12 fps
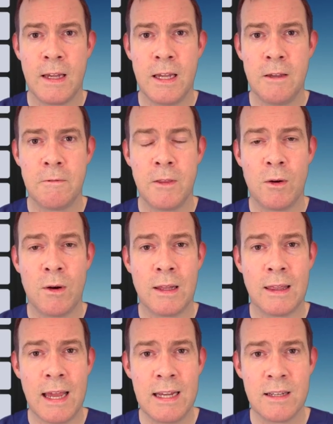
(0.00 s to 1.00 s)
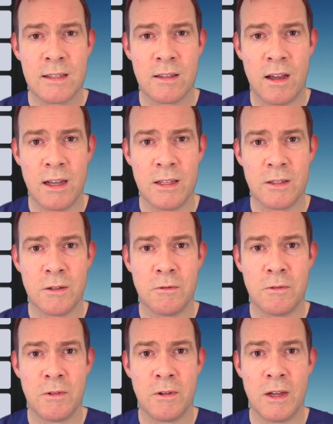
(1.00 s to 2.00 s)
If there are later signs
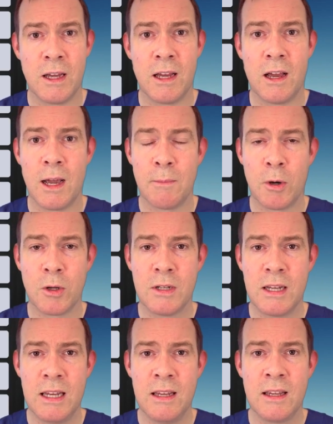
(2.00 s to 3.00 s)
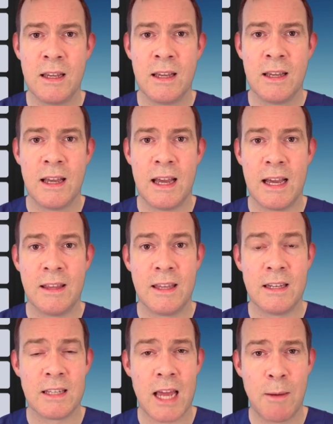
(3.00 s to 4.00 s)
of hypotony,
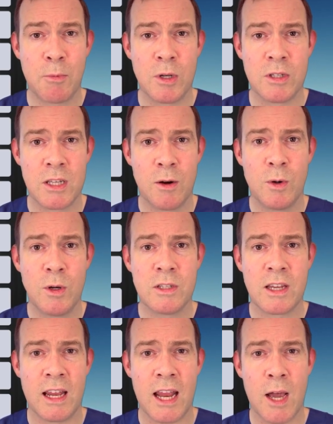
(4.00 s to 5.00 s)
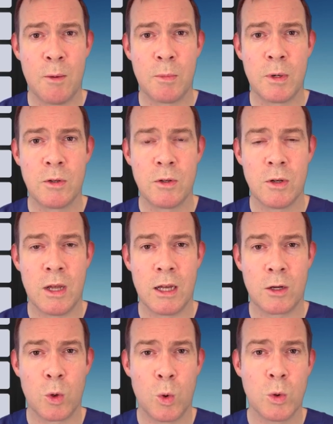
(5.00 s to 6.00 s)
then tapering steroids can help
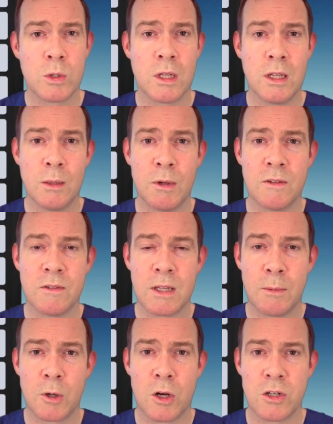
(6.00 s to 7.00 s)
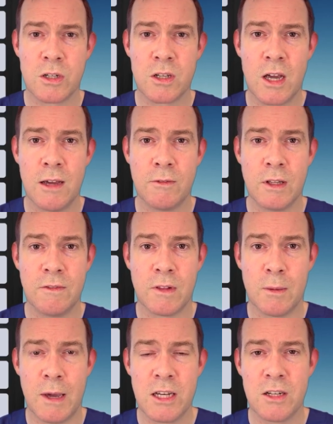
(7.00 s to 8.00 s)
cause a little bit of subconjunctival
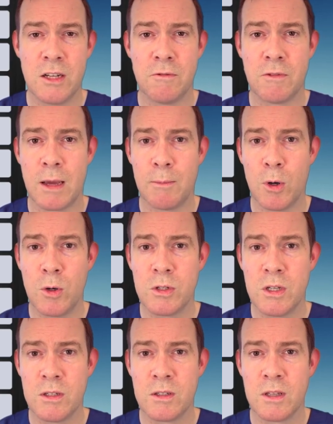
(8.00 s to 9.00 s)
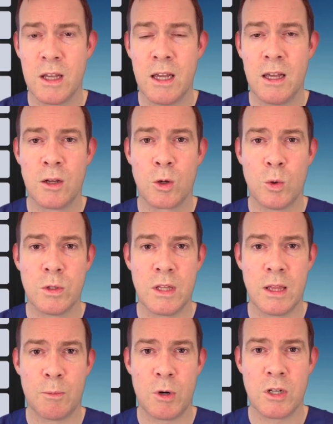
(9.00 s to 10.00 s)
inflammation and fibrosis,
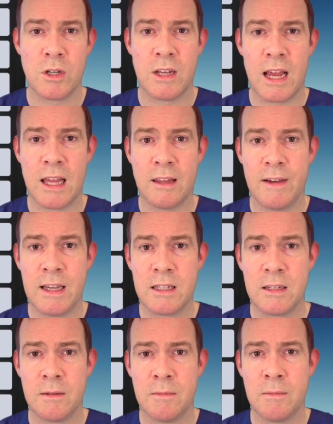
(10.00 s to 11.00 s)
causing the pressure to elevate.